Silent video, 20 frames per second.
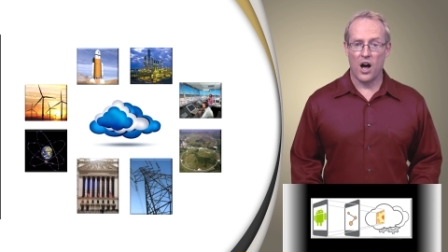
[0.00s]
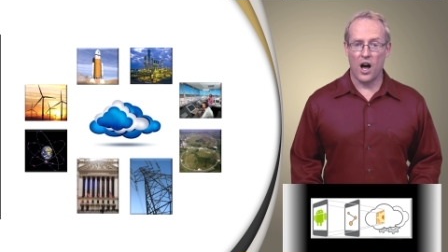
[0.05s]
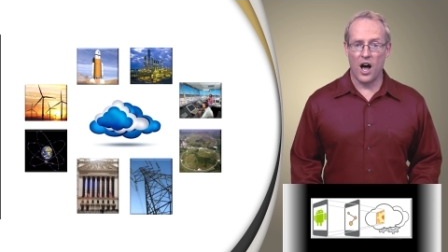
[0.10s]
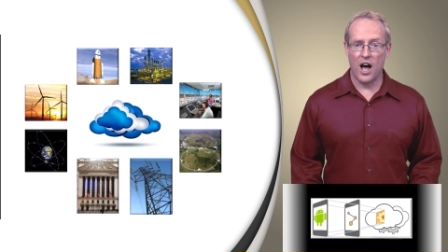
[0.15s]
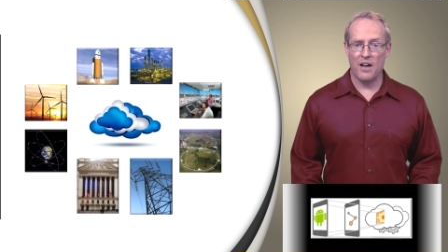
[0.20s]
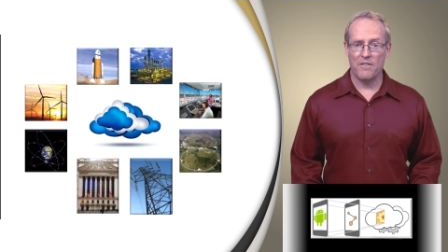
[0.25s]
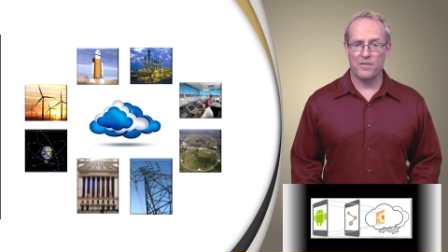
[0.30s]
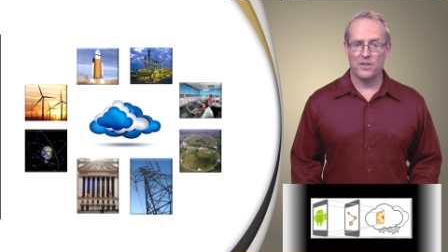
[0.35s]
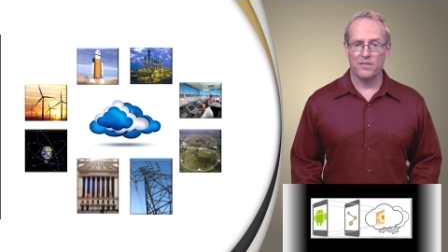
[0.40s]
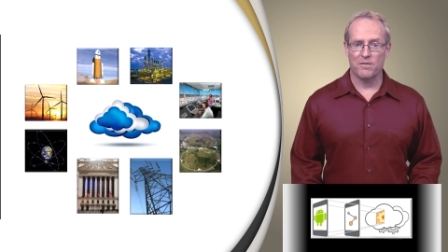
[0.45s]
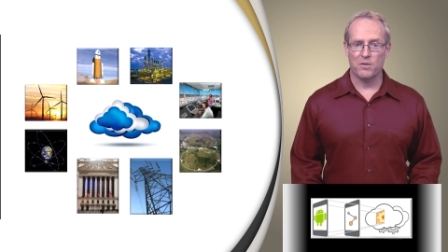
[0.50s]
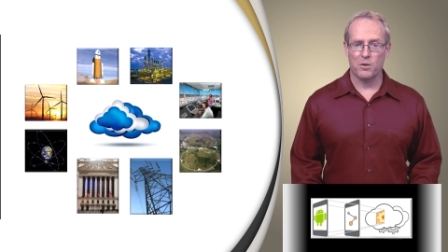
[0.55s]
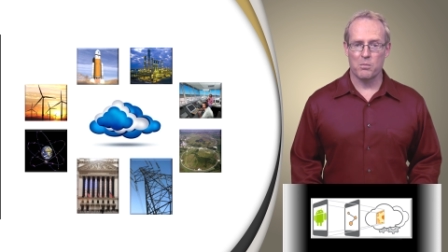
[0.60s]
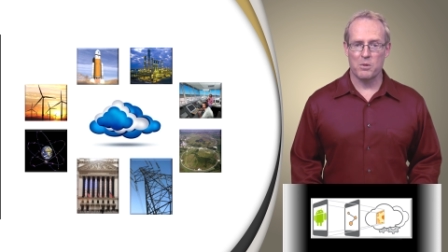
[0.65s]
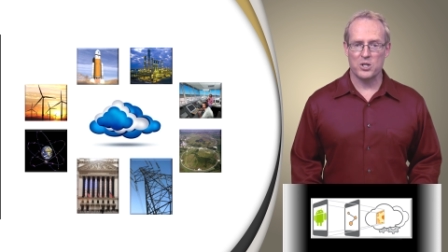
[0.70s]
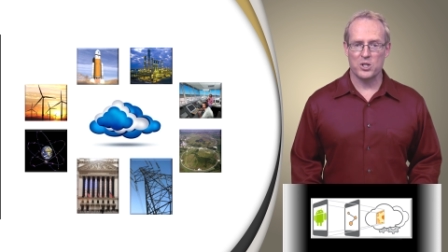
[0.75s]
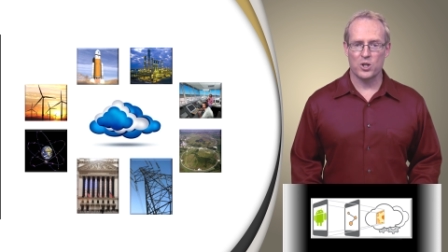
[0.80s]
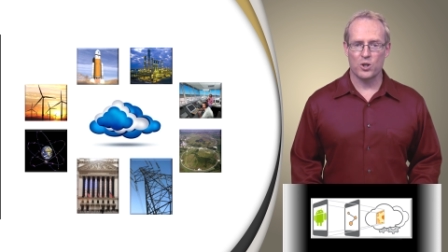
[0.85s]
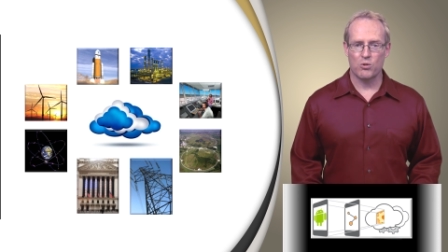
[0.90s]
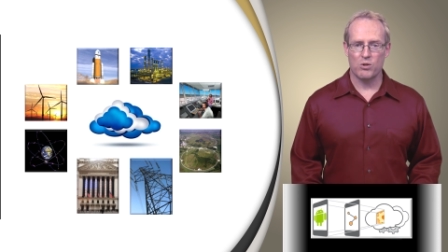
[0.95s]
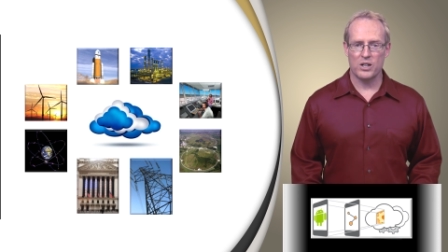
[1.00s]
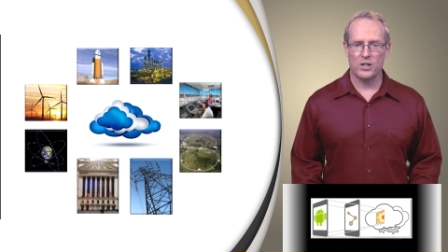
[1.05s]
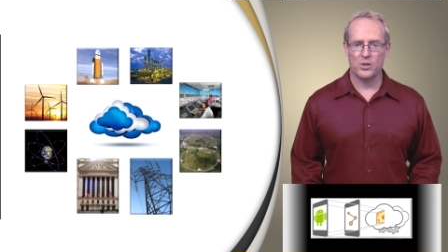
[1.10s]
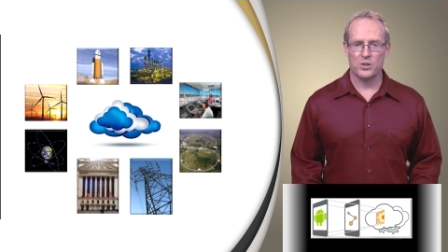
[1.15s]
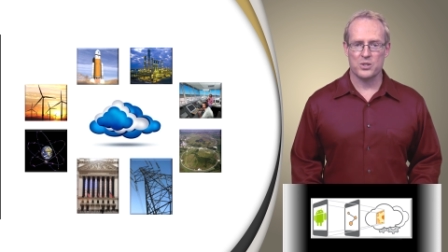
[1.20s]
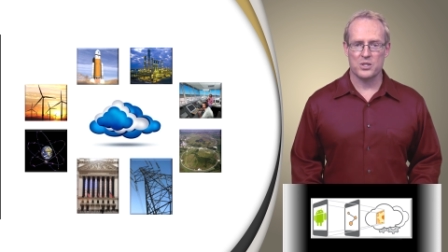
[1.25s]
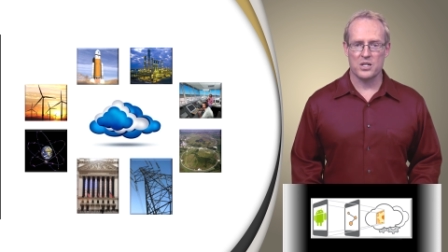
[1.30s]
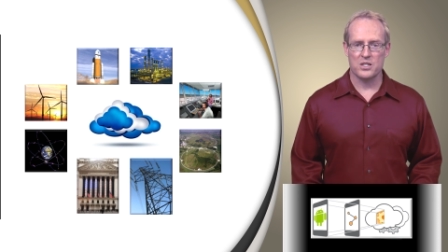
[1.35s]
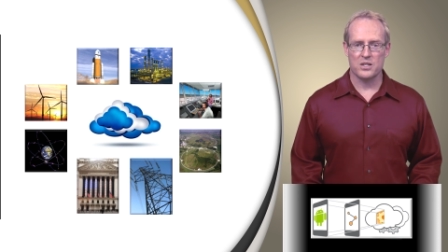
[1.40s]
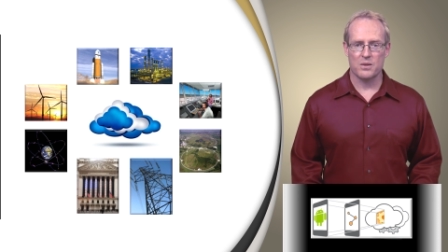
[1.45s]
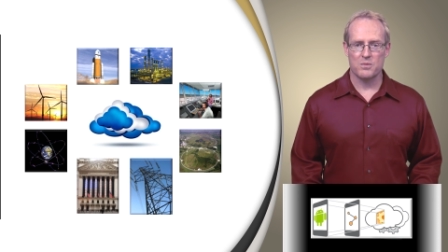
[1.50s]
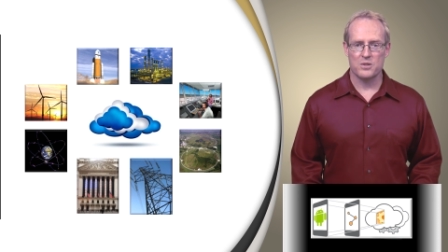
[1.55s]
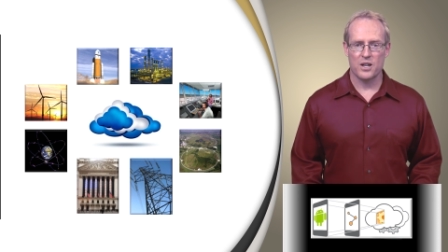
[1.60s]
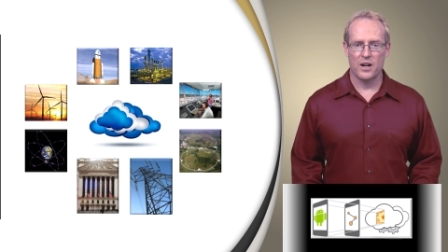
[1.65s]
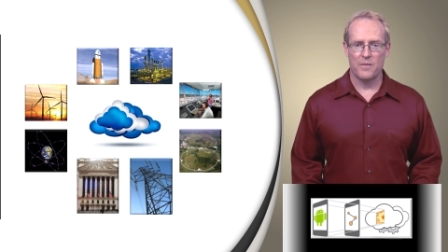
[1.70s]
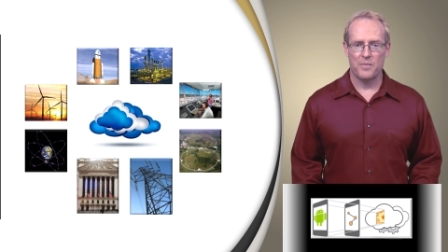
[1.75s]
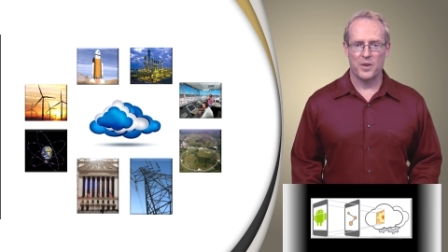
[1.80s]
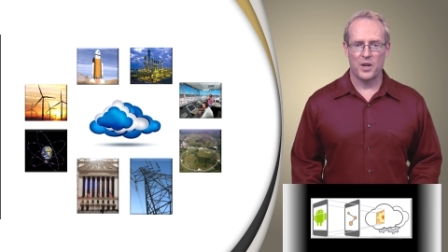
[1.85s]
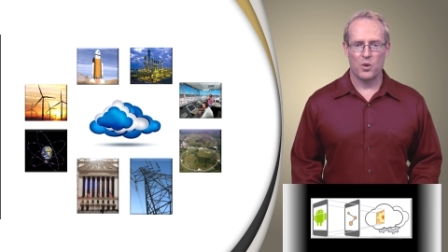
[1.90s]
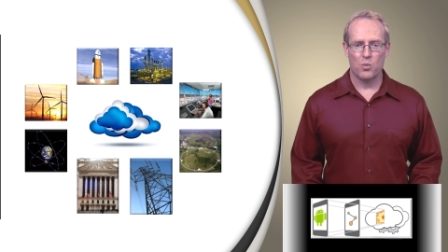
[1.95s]
often for mission critical systems
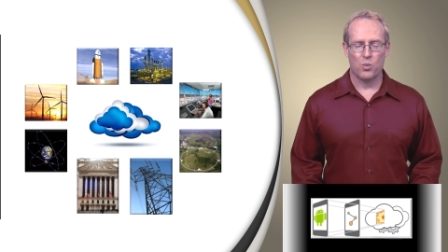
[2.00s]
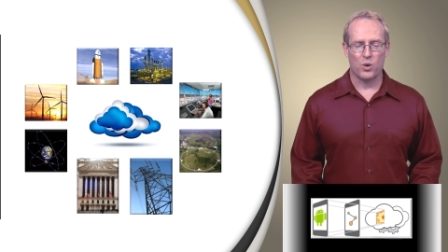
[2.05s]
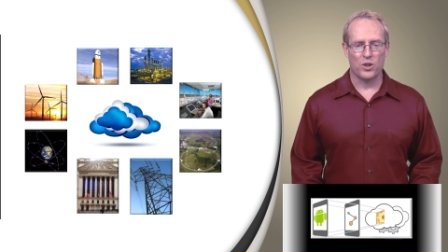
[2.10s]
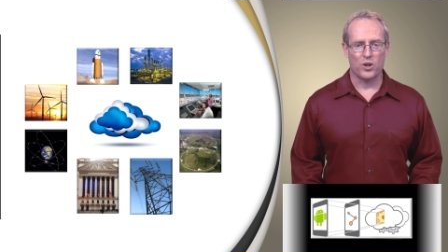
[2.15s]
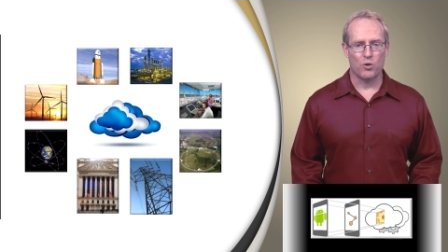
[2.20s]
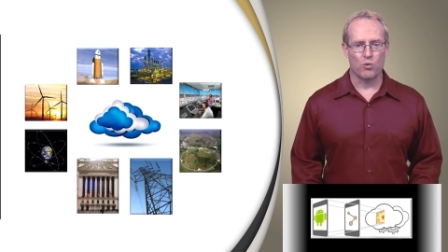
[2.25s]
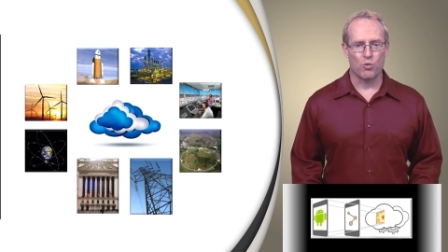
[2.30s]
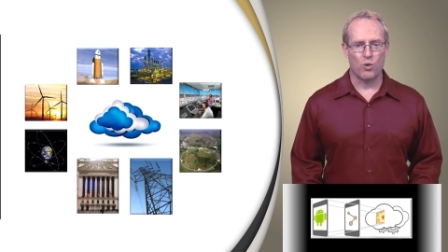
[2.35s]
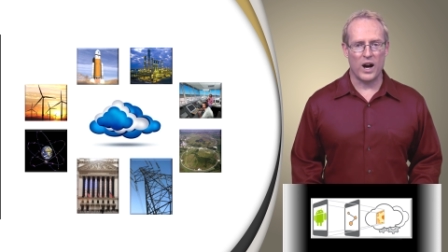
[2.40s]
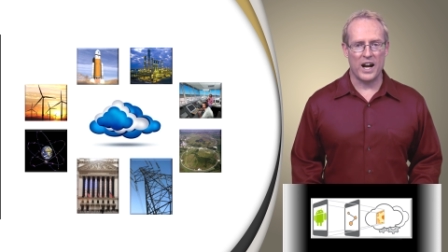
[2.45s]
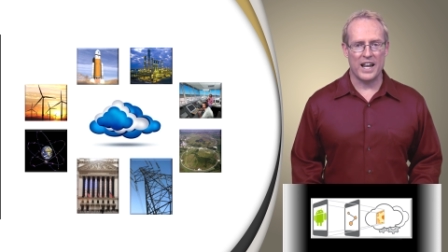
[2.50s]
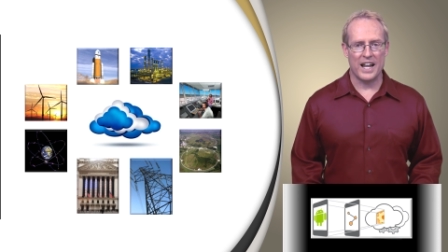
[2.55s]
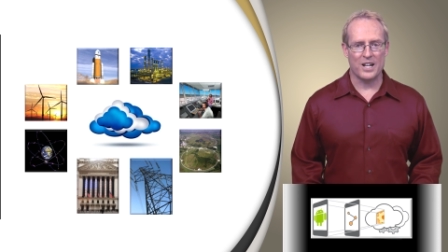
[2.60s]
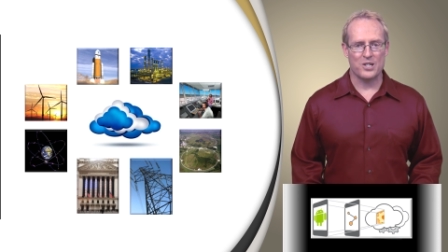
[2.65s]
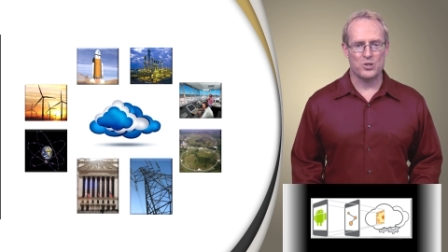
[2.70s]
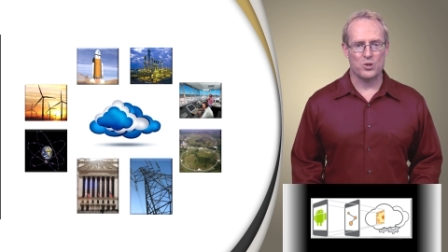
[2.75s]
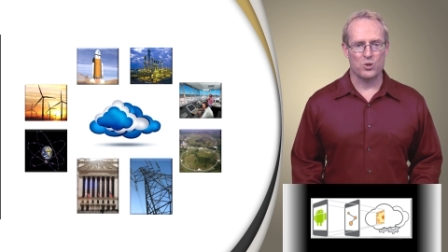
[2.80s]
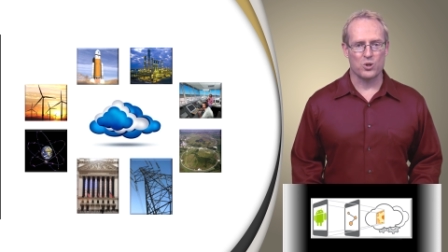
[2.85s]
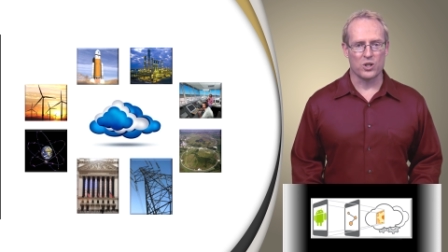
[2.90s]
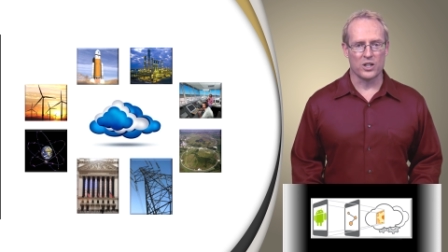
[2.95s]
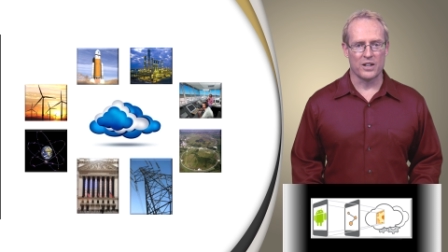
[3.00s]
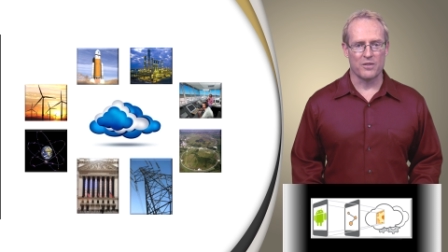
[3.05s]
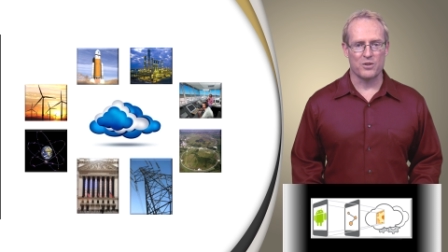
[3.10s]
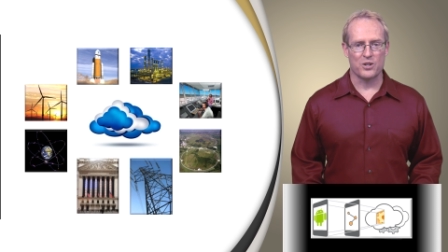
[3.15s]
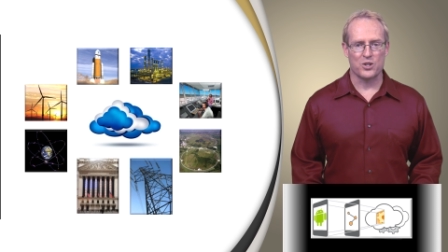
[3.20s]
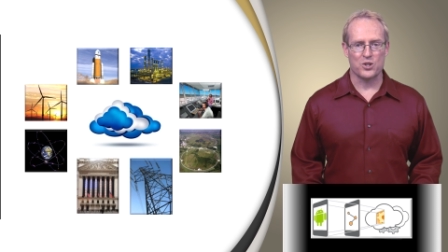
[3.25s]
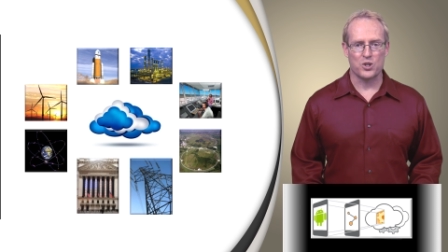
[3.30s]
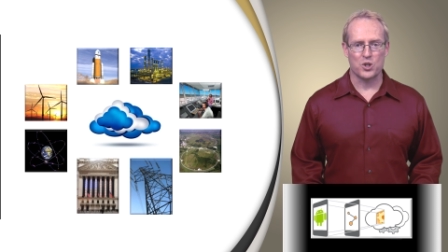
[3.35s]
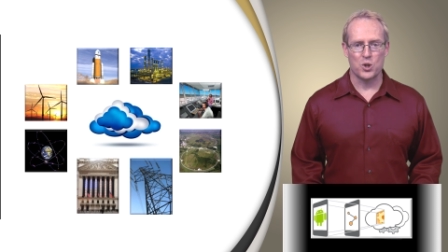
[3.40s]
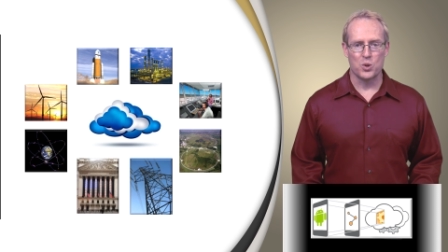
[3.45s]
where the right answer delivered